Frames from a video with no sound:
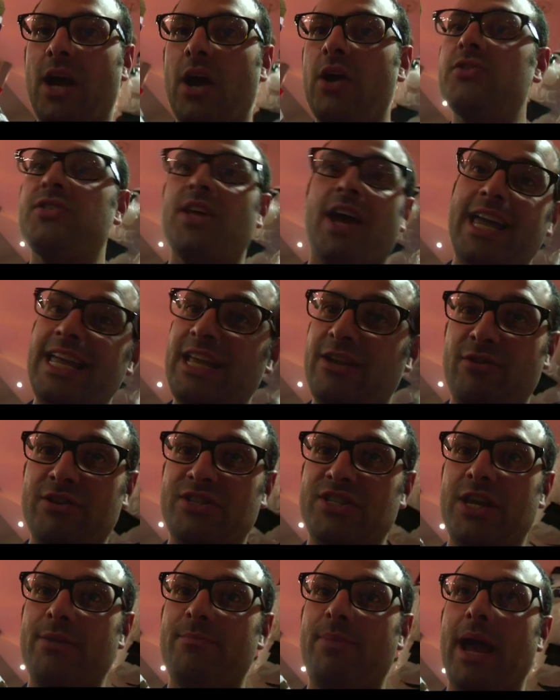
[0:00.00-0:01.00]
nose, I eat
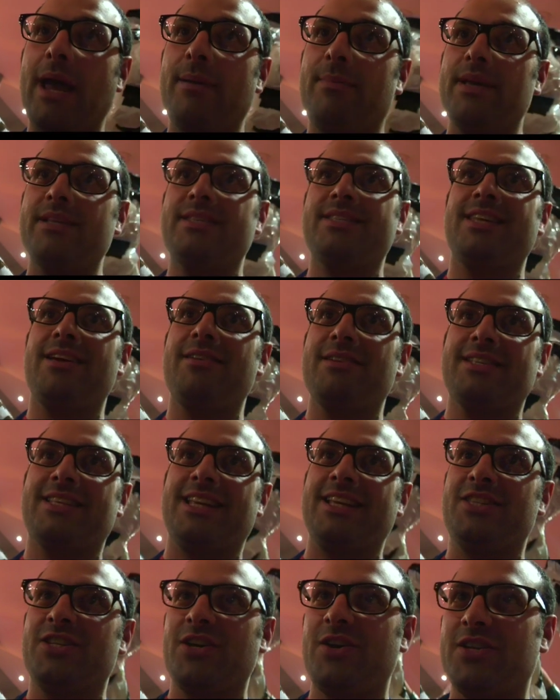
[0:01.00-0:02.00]
Christian babies.
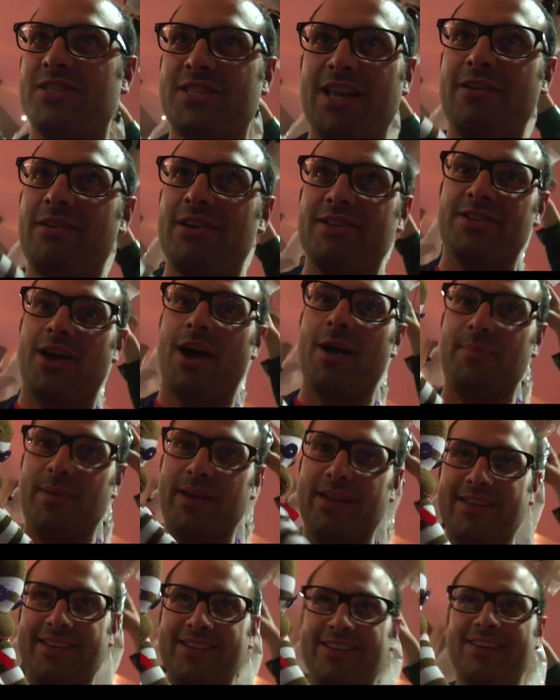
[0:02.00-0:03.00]
Seriously, Jewish
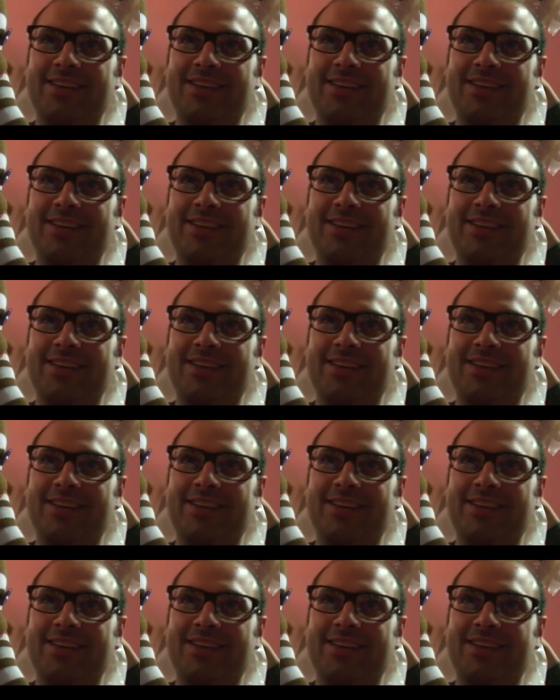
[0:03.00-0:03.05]
stereotyping